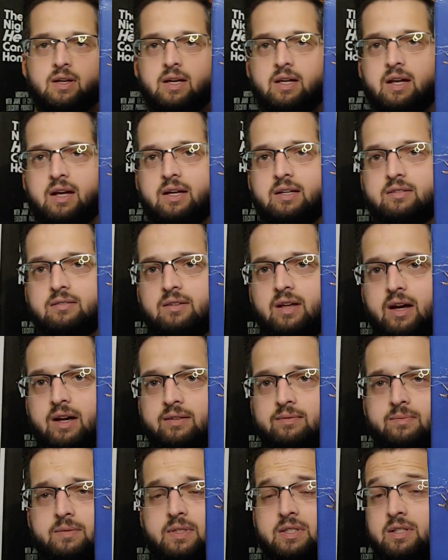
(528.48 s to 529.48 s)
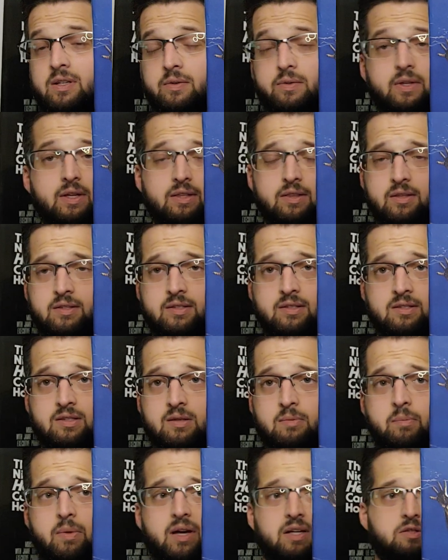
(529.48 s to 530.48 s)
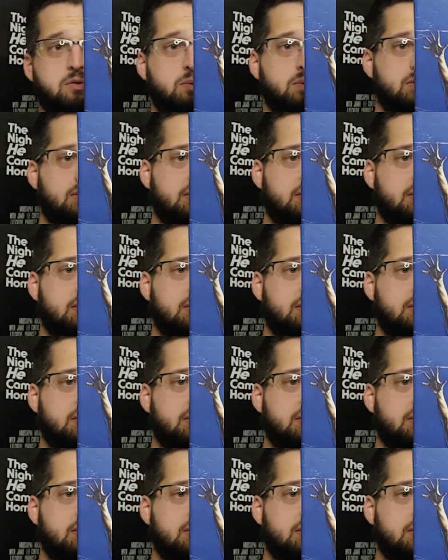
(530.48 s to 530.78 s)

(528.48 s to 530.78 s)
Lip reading: And I still think this is the best